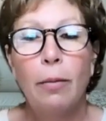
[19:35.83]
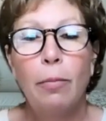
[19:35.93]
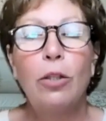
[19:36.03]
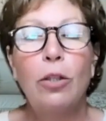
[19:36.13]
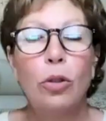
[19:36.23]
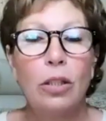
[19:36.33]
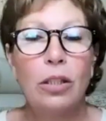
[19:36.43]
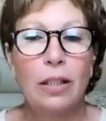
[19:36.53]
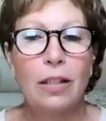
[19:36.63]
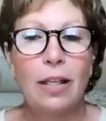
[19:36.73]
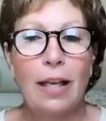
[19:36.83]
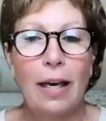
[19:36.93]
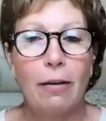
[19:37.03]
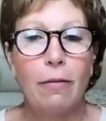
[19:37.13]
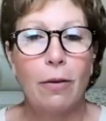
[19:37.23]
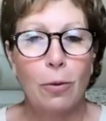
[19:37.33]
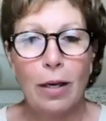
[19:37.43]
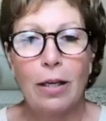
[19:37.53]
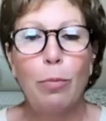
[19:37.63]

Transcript: make sure you stick to that, okay?